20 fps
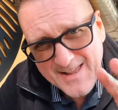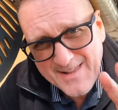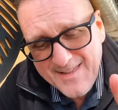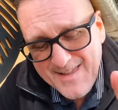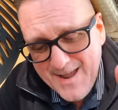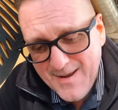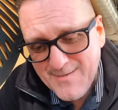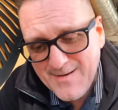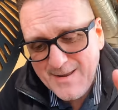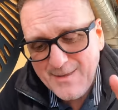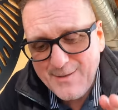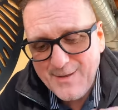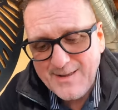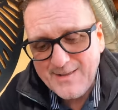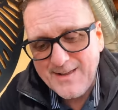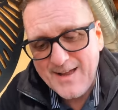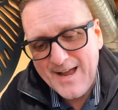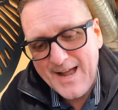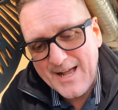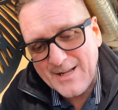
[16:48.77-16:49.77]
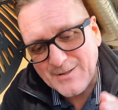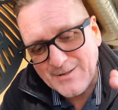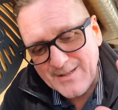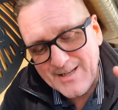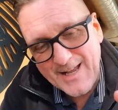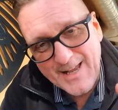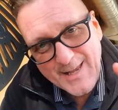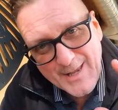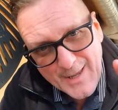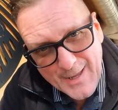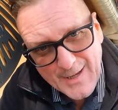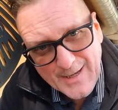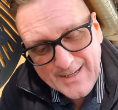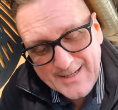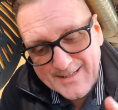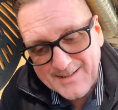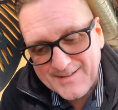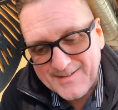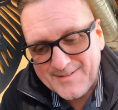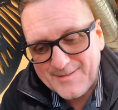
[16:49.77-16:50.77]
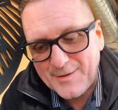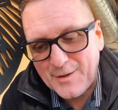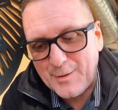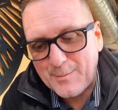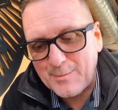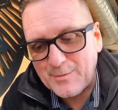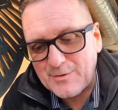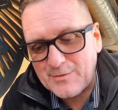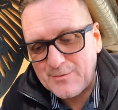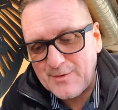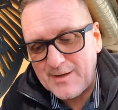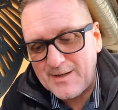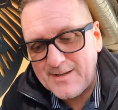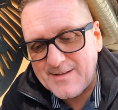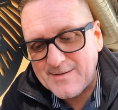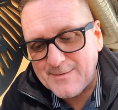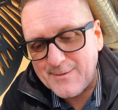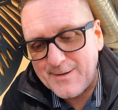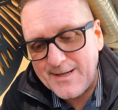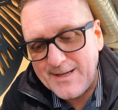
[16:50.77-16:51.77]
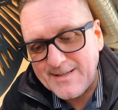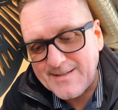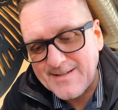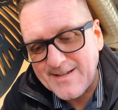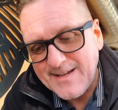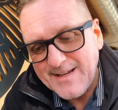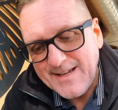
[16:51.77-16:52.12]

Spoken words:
The only thing that I actually like in Starbucks ready to eat